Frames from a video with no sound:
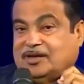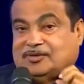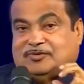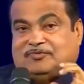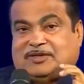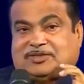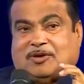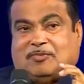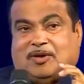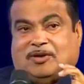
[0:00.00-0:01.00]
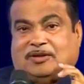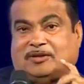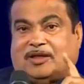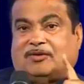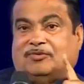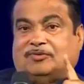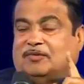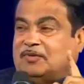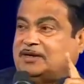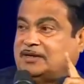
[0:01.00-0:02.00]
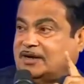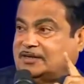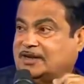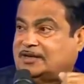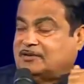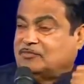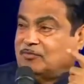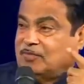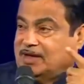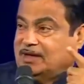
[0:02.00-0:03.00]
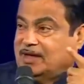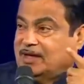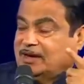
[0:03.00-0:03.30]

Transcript: So first of all, now the one truck taking Mumbai,